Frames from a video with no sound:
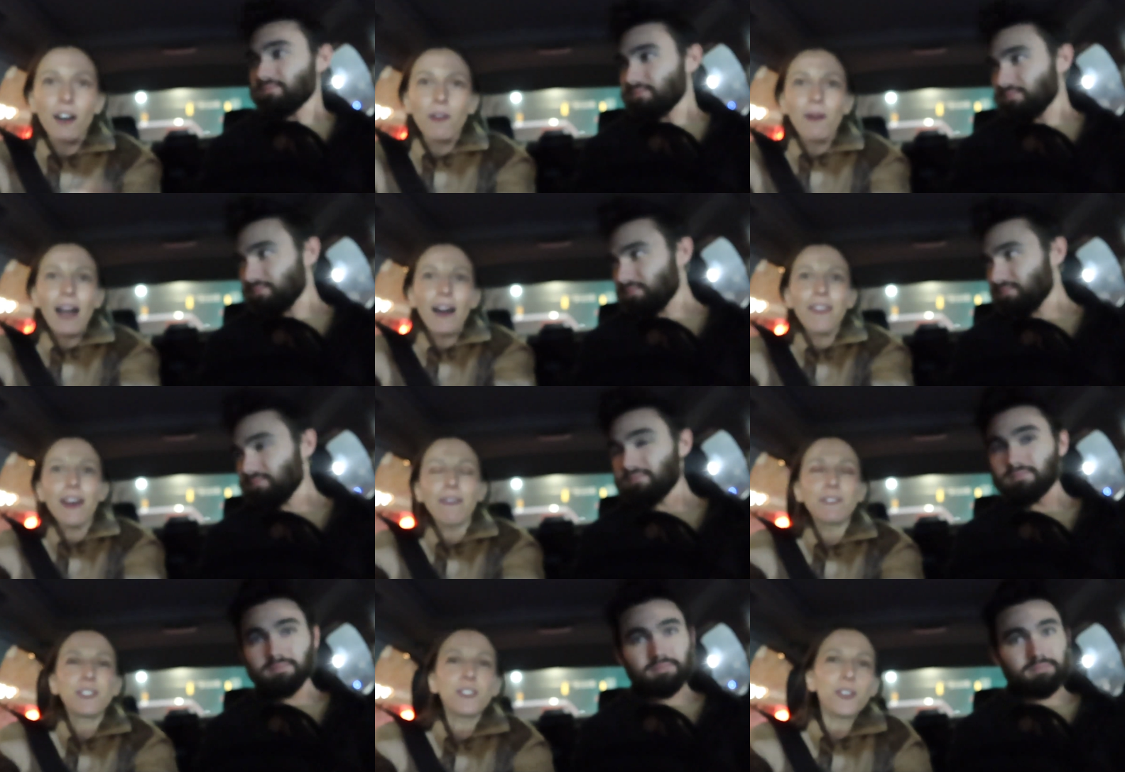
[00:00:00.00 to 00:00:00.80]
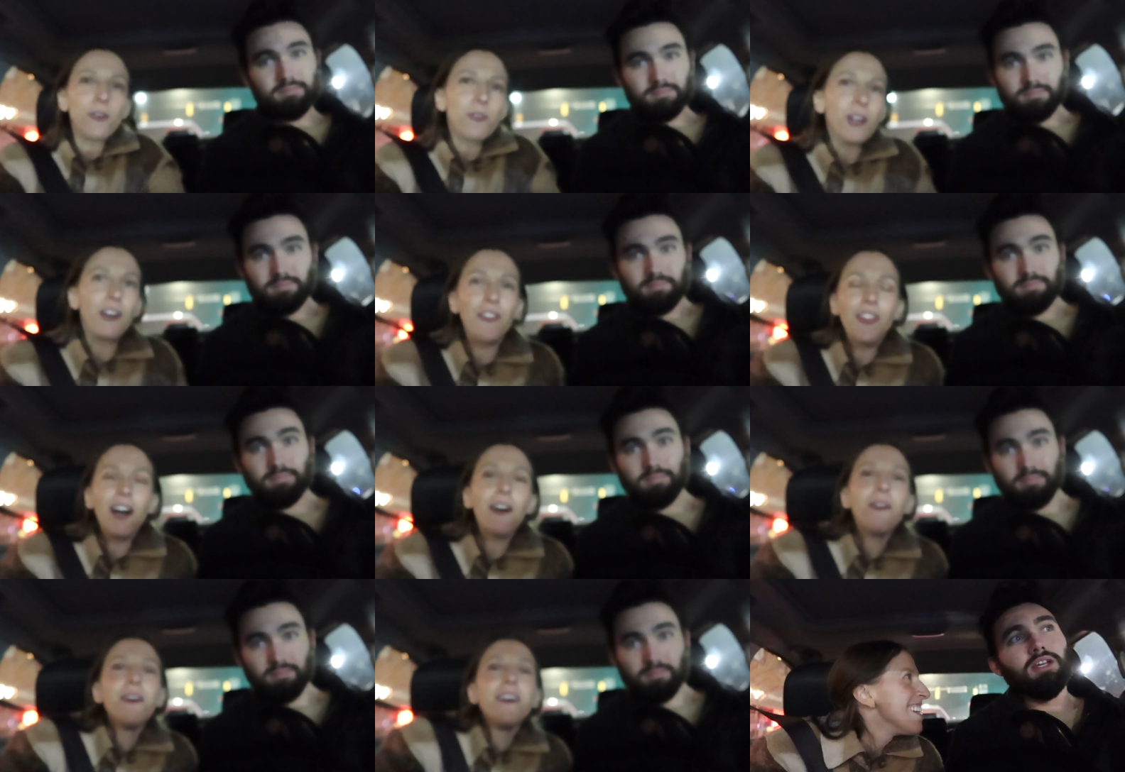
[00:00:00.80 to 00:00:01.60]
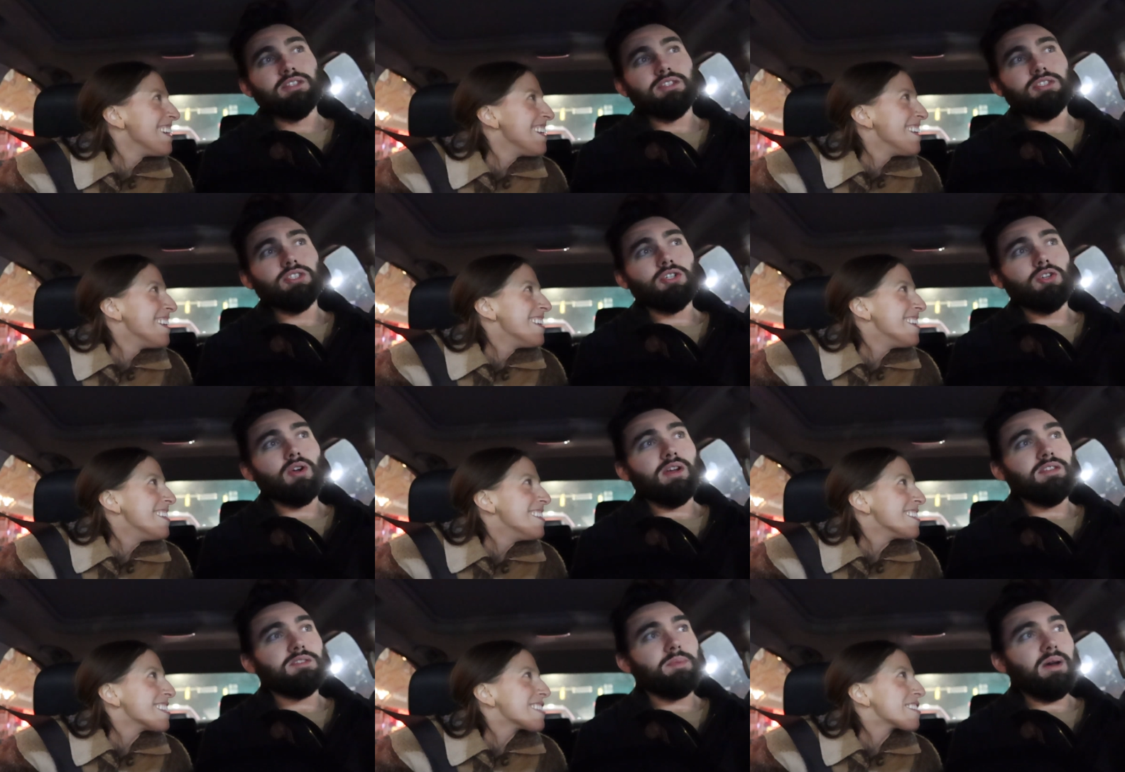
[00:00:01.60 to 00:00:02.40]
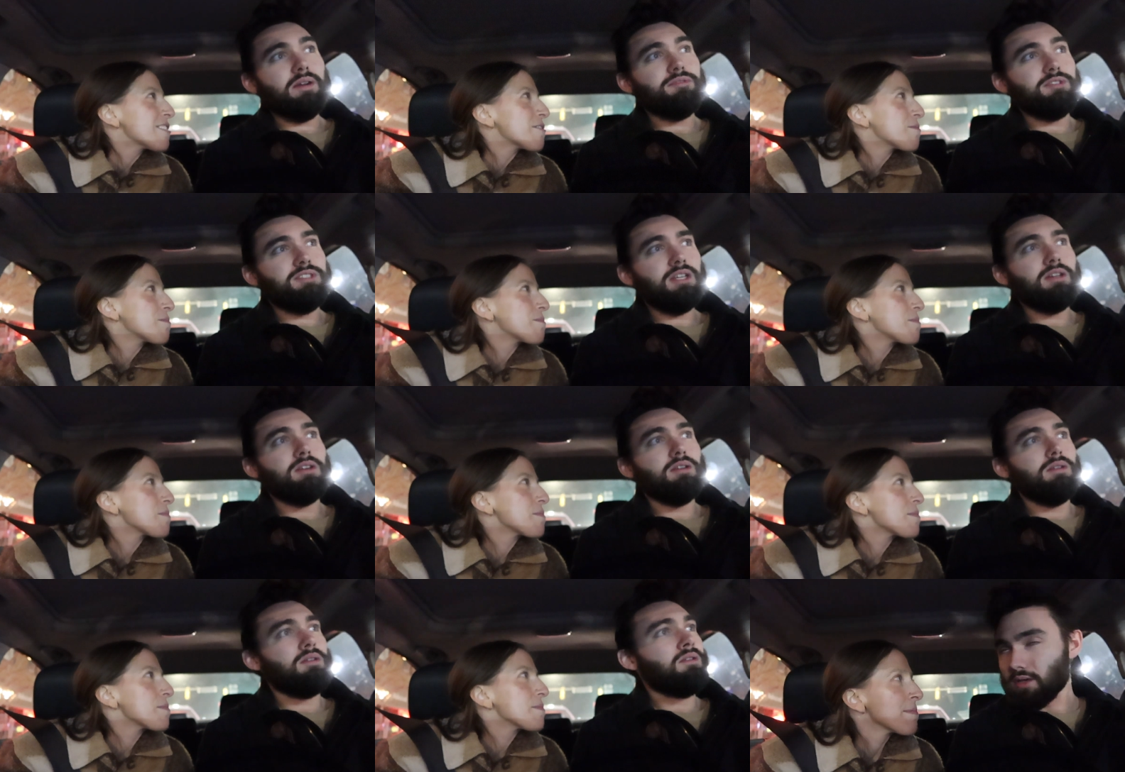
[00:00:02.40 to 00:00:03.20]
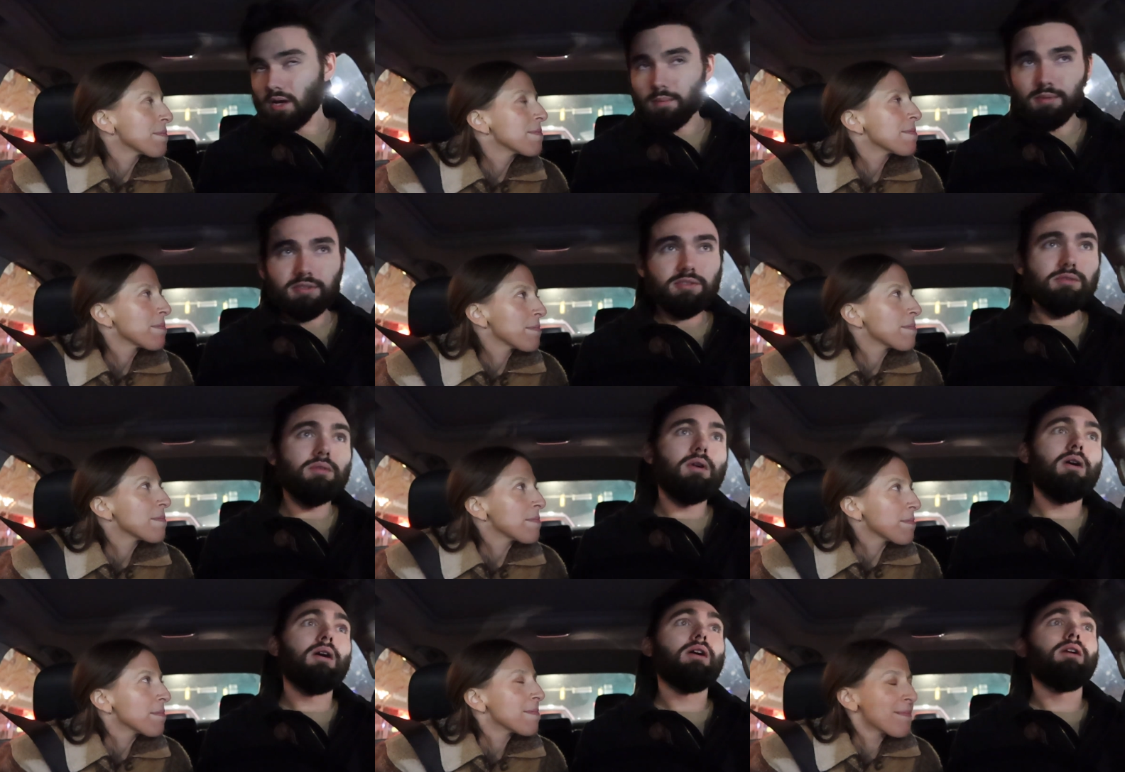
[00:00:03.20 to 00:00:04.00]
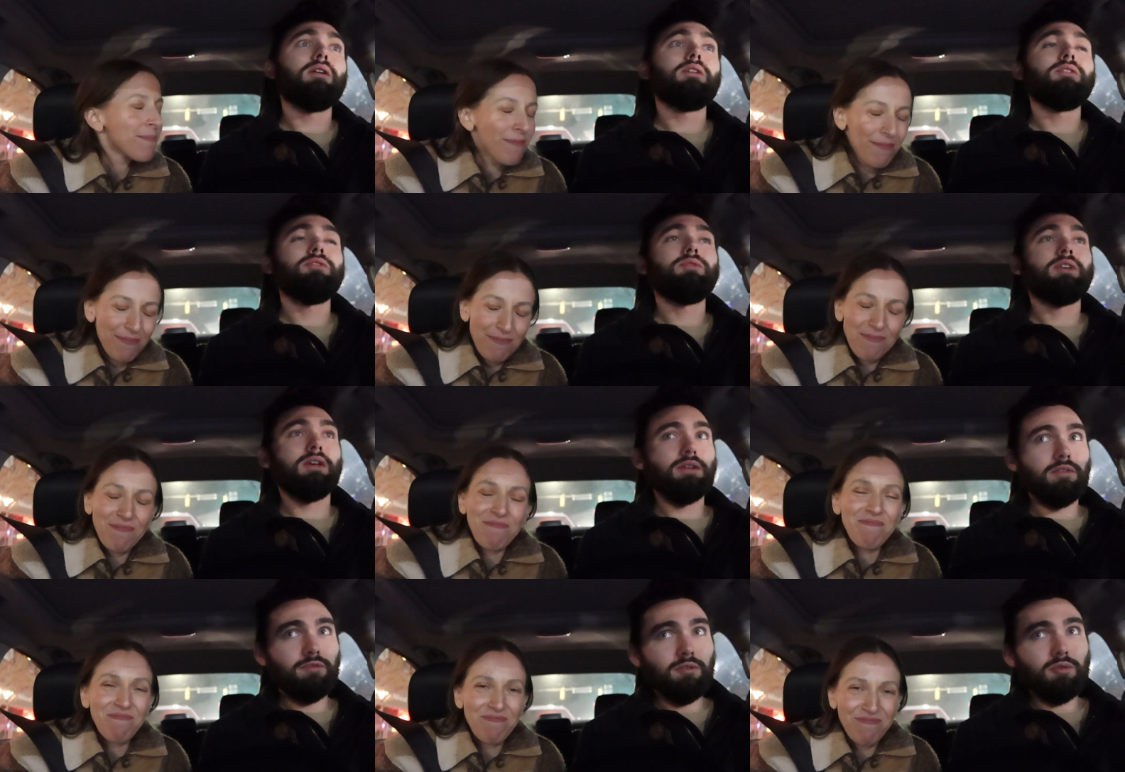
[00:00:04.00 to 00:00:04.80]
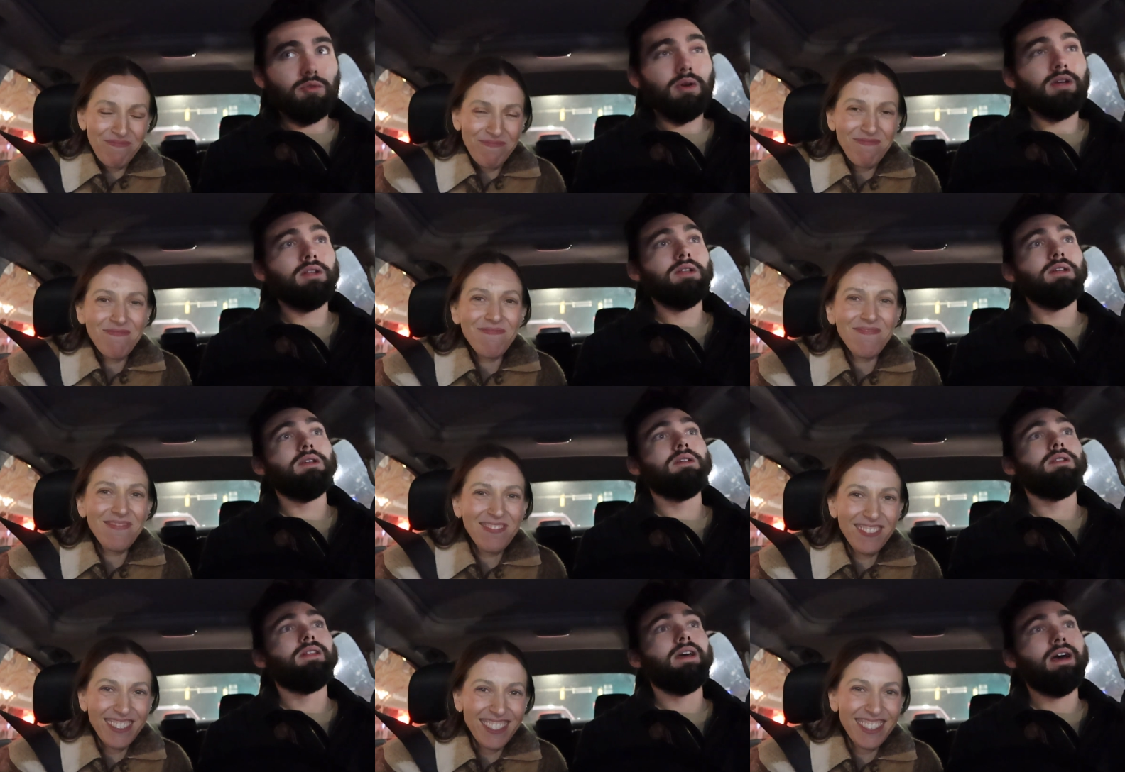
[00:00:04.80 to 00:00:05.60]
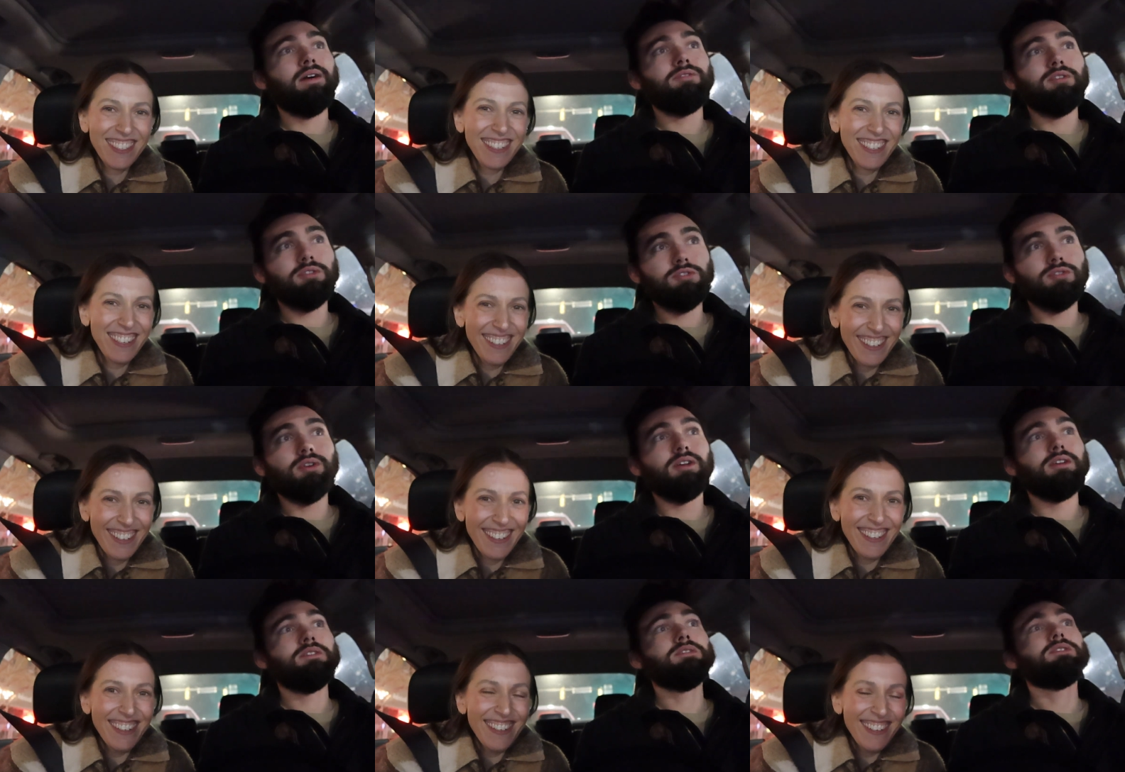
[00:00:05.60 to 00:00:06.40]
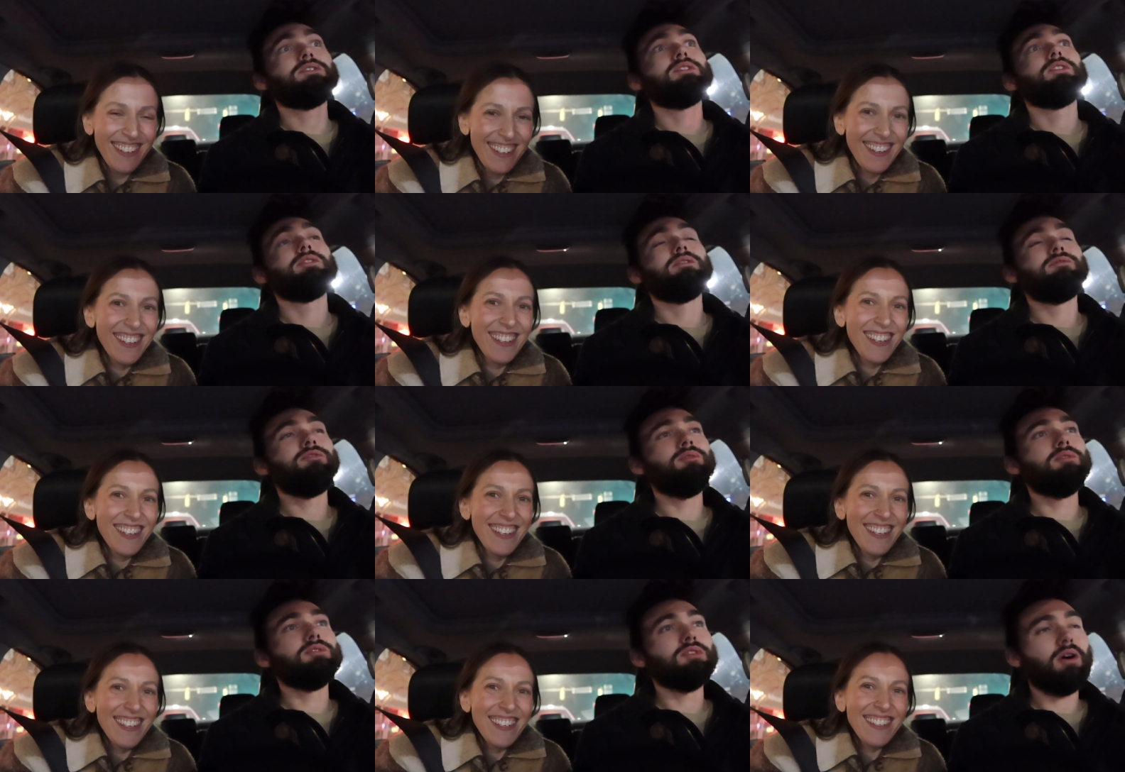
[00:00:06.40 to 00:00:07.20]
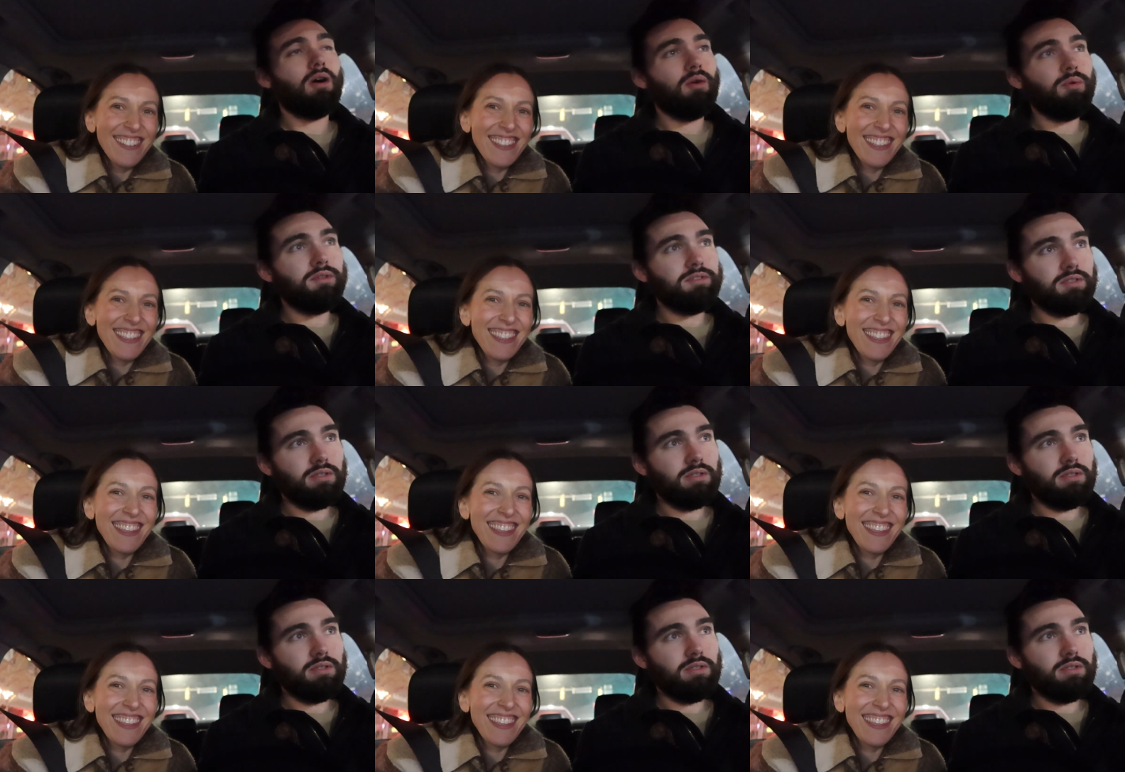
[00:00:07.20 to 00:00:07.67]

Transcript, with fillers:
Speaker 1: Wow, that was so good though.
Speaker 2: Such a great spot for dinner. Come as you are, you get your food quickly, they have good drinks. The food is always